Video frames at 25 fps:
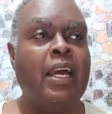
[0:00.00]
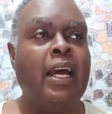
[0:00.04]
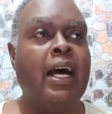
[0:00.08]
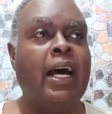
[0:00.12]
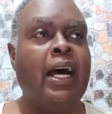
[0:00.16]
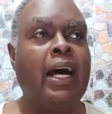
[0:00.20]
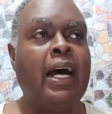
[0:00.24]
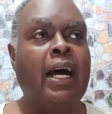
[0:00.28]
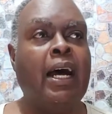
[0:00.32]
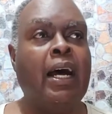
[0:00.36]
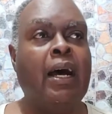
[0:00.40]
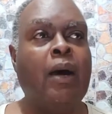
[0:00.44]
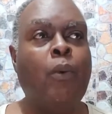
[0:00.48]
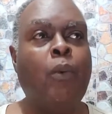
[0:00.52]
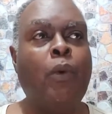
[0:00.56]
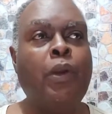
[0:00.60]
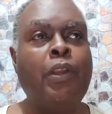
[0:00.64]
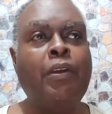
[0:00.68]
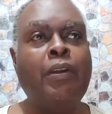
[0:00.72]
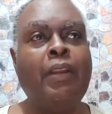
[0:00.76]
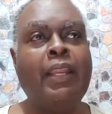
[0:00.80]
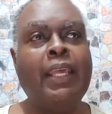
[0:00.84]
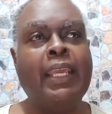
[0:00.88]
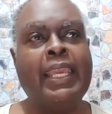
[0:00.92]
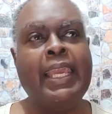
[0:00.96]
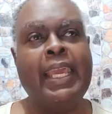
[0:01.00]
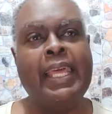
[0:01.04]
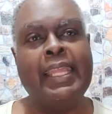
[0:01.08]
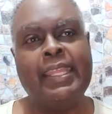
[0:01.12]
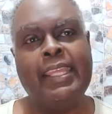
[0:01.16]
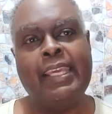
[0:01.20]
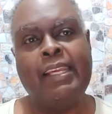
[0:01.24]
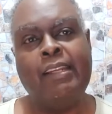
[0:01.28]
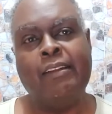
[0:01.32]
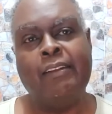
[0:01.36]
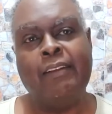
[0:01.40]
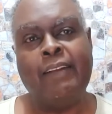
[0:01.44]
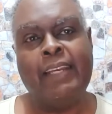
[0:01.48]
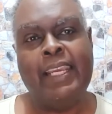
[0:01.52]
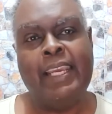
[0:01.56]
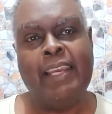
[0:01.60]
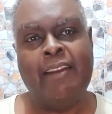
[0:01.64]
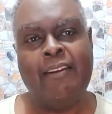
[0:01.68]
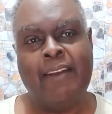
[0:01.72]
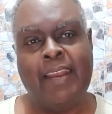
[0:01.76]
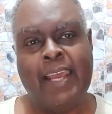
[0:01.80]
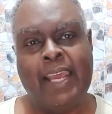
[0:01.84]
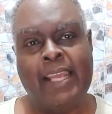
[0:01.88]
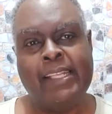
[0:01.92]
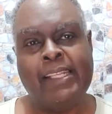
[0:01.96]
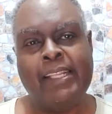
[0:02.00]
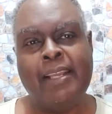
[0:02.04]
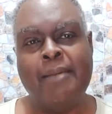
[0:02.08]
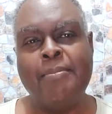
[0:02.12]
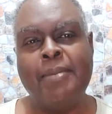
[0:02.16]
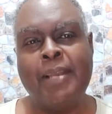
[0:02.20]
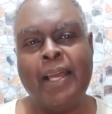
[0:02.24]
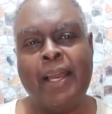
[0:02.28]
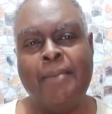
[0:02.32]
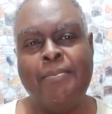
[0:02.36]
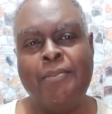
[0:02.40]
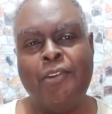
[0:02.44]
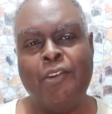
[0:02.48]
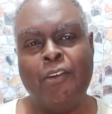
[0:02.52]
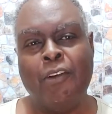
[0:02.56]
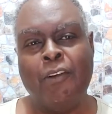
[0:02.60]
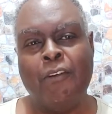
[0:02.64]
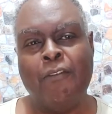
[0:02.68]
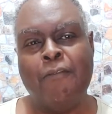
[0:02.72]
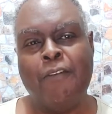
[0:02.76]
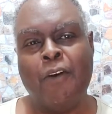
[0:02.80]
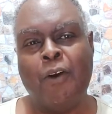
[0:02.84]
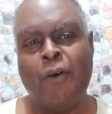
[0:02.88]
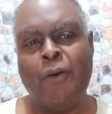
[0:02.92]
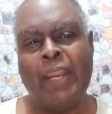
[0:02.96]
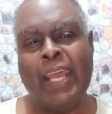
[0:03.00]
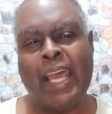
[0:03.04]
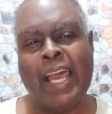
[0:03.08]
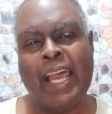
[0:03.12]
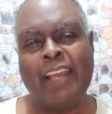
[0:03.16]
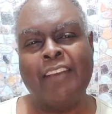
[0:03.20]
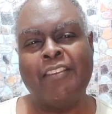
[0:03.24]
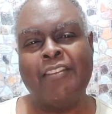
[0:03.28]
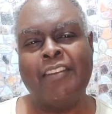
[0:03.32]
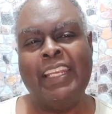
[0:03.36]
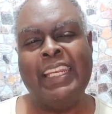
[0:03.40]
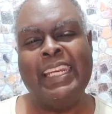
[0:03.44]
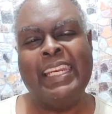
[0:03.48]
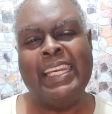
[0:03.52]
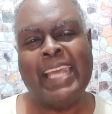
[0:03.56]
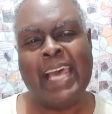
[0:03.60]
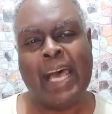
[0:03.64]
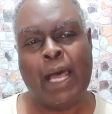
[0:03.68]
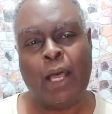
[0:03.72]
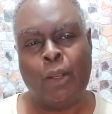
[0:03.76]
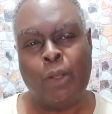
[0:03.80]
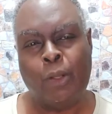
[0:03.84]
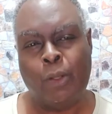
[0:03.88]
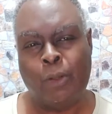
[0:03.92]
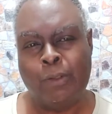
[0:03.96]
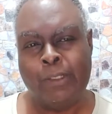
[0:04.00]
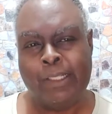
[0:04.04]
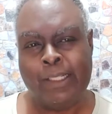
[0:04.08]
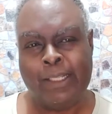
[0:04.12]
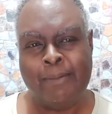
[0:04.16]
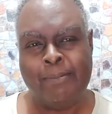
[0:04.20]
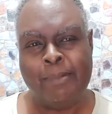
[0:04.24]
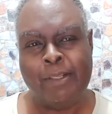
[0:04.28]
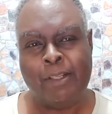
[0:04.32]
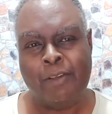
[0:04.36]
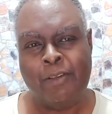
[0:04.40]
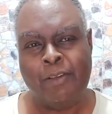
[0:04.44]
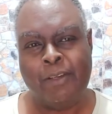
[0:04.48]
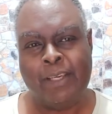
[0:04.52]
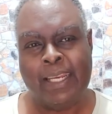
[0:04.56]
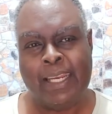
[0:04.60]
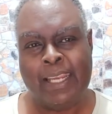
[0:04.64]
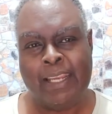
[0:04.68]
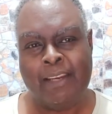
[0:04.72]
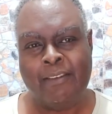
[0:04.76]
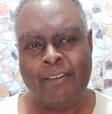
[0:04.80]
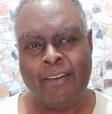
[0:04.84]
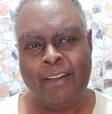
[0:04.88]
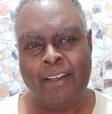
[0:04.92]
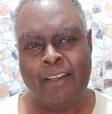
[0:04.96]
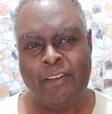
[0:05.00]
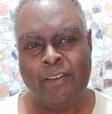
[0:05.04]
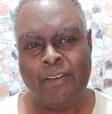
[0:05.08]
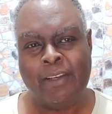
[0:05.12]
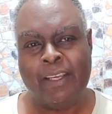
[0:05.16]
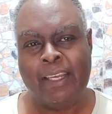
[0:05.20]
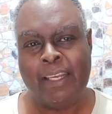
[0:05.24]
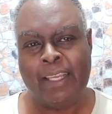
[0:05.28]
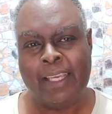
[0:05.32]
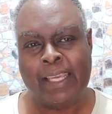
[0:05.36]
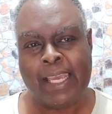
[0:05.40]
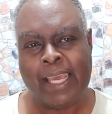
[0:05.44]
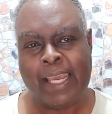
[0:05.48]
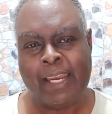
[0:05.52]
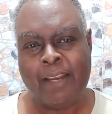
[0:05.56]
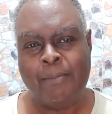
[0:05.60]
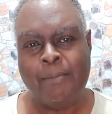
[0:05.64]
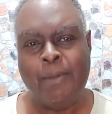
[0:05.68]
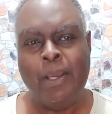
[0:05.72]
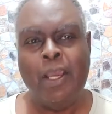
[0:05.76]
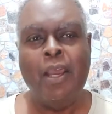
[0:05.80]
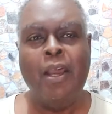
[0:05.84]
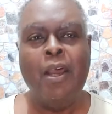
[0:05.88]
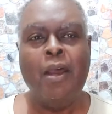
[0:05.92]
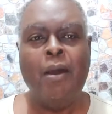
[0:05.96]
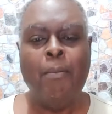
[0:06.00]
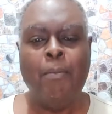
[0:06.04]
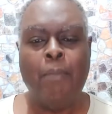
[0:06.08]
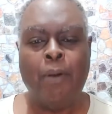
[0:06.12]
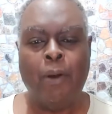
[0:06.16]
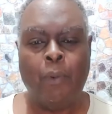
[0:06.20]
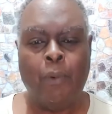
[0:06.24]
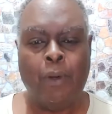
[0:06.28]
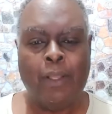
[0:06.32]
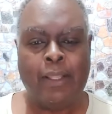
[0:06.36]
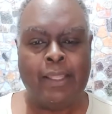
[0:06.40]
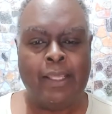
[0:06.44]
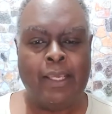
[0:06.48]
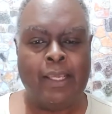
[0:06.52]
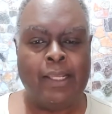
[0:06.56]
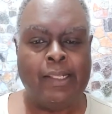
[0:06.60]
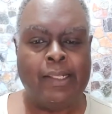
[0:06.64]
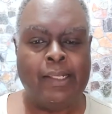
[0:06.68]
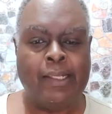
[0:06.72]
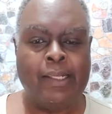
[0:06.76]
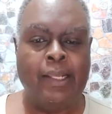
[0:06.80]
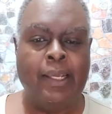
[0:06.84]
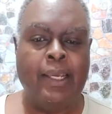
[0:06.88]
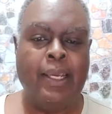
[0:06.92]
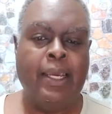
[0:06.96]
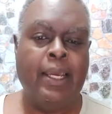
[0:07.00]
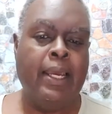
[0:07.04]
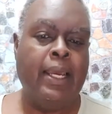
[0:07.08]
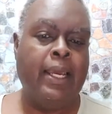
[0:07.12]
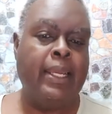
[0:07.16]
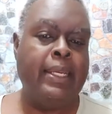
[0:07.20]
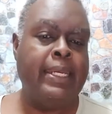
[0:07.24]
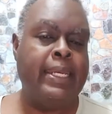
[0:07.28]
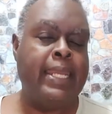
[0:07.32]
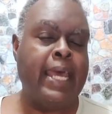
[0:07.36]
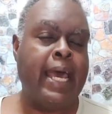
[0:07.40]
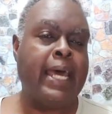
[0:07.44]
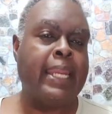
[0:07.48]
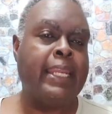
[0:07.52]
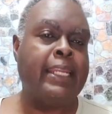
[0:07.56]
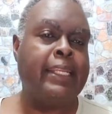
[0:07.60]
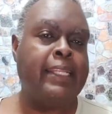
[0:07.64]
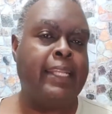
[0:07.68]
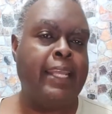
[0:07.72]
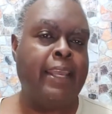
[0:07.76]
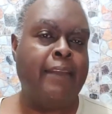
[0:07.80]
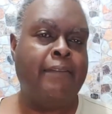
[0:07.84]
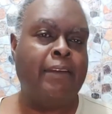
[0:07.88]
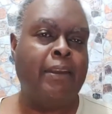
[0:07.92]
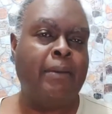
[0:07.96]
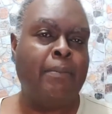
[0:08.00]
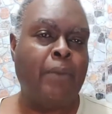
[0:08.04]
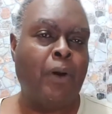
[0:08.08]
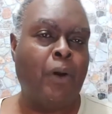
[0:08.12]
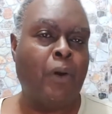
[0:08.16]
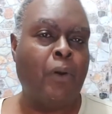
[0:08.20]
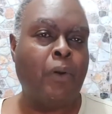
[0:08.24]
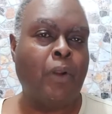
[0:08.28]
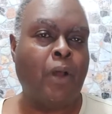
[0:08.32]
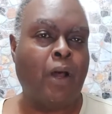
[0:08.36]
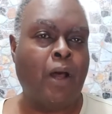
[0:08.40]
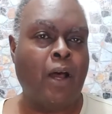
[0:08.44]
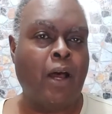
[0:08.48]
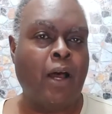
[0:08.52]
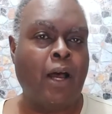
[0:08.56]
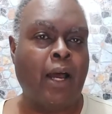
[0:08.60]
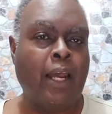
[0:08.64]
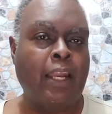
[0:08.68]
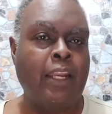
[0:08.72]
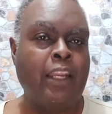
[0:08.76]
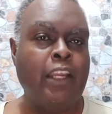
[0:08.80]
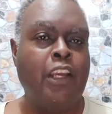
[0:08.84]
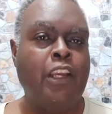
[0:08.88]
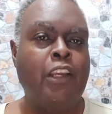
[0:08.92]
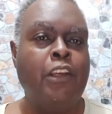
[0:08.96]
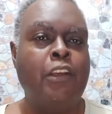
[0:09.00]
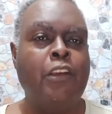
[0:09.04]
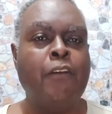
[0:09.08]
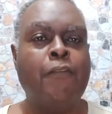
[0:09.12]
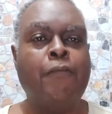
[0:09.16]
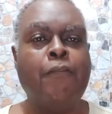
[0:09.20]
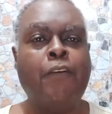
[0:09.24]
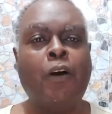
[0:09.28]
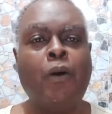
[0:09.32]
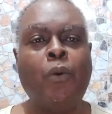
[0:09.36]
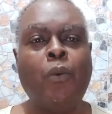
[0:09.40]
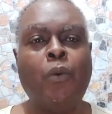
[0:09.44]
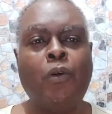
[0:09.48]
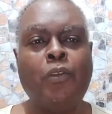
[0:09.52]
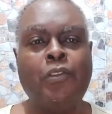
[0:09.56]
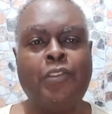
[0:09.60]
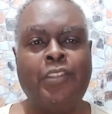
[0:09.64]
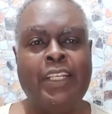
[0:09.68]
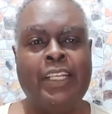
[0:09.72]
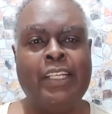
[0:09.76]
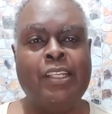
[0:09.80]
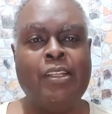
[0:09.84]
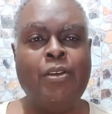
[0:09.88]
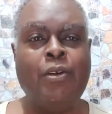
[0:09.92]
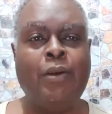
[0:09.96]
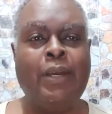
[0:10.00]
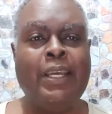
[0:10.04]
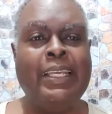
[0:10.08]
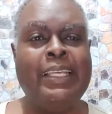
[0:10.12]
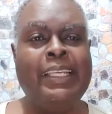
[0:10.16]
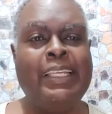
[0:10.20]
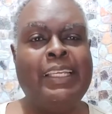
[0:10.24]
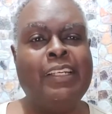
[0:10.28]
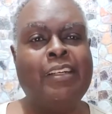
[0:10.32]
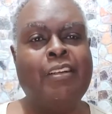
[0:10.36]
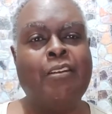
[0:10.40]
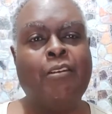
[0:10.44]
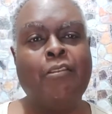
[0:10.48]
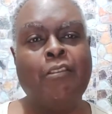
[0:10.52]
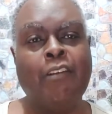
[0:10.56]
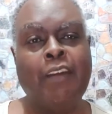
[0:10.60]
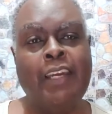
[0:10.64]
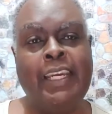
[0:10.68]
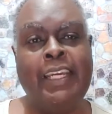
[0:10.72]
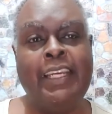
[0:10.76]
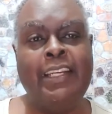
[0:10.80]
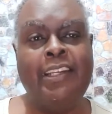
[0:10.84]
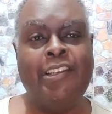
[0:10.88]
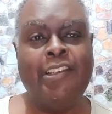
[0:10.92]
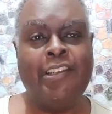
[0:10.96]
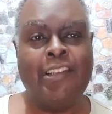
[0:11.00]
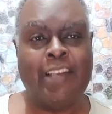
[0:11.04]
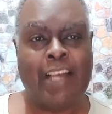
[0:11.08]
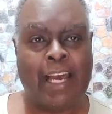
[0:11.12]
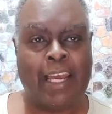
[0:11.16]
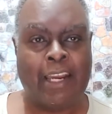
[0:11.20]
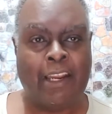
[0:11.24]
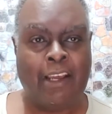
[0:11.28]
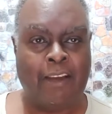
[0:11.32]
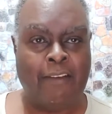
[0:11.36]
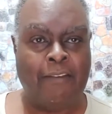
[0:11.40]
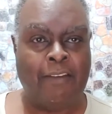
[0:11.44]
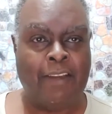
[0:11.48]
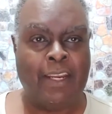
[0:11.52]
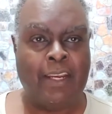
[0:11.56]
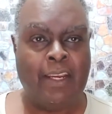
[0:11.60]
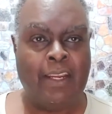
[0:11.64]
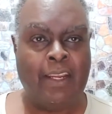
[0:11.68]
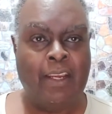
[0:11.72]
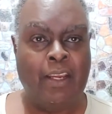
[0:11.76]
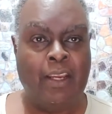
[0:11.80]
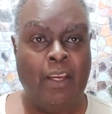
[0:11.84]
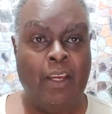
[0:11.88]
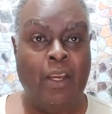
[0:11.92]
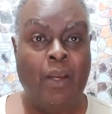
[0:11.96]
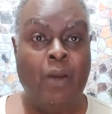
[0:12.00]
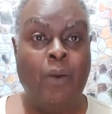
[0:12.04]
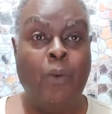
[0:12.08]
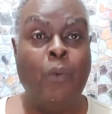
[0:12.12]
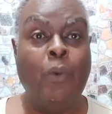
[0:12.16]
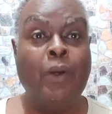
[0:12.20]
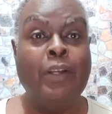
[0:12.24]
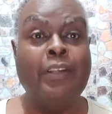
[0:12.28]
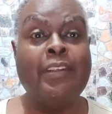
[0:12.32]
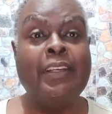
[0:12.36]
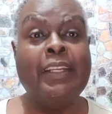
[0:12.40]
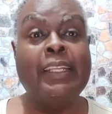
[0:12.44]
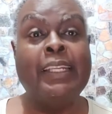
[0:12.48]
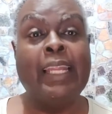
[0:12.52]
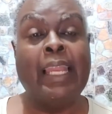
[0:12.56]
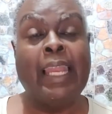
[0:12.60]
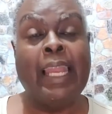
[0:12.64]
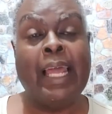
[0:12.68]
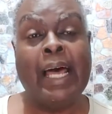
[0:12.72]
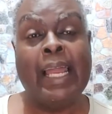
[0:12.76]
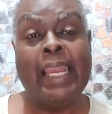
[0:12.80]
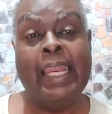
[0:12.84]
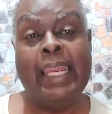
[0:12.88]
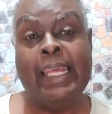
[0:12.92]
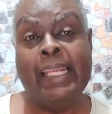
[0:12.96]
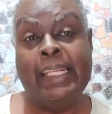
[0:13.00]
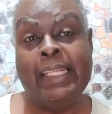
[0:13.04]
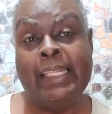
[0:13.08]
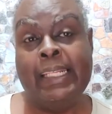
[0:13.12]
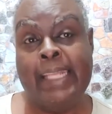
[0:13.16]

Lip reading: when you're looking at things on the internet, sometimes your phone actually downloads them so you can look at them. But with this data saving mode on, your phone will just do a screenshot of it, which is a lot less